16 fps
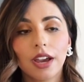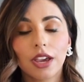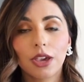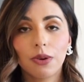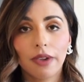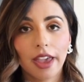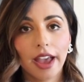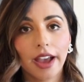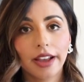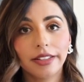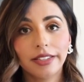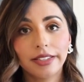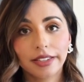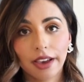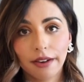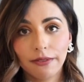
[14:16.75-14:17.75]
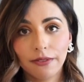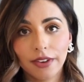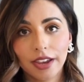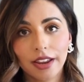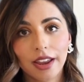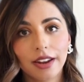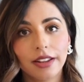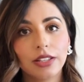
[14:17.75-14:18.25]
you can scuff
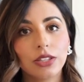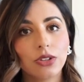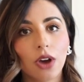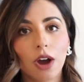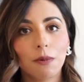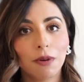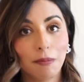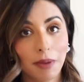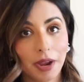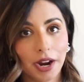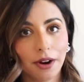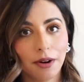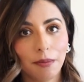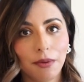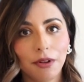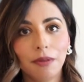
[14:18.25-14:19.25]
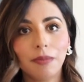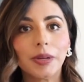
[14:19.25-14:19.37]
it and it's not repairable